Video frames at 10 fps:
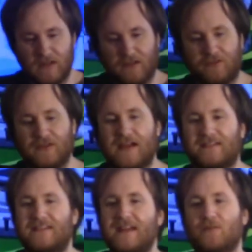So yeah,
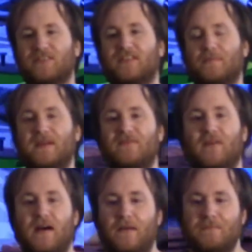today was a little bit
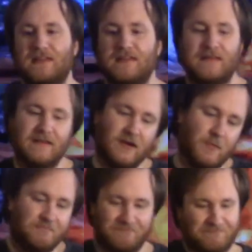of me, you
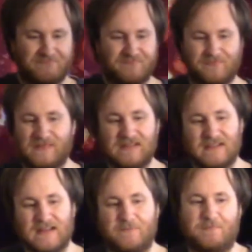know,
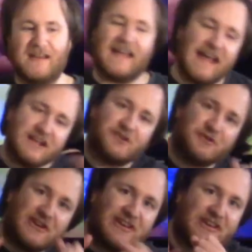being
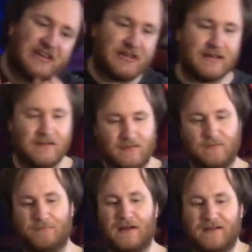angry!
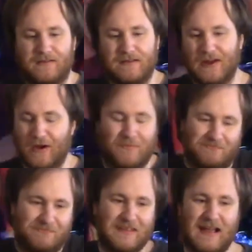But, you know,
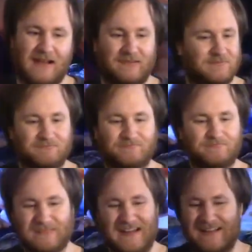yeah.
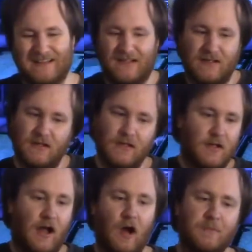
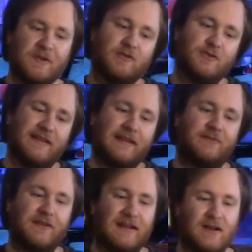I hope you enjoyed
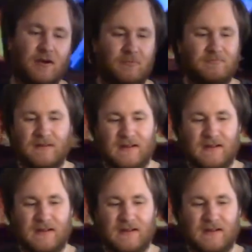this video.